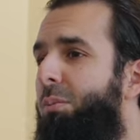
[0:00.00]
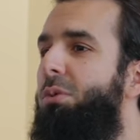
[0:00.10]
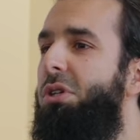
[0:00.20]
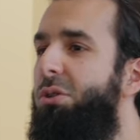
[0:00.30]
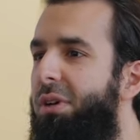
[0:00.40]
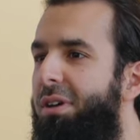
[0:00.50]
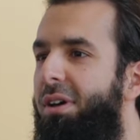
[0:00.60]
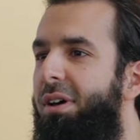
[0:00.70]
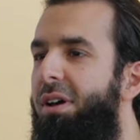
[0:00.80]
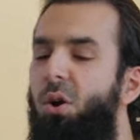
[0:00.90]
What was he doing?
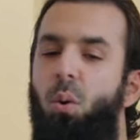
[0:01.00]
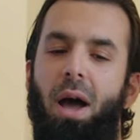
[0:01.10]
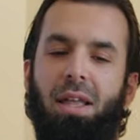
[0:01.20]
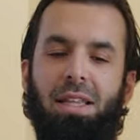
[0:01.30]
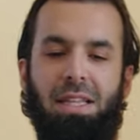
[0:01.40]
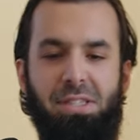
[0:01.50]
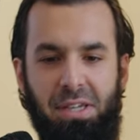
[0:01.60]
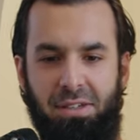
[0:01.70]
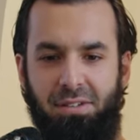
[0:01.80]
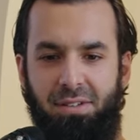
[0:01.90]
Quietly listening.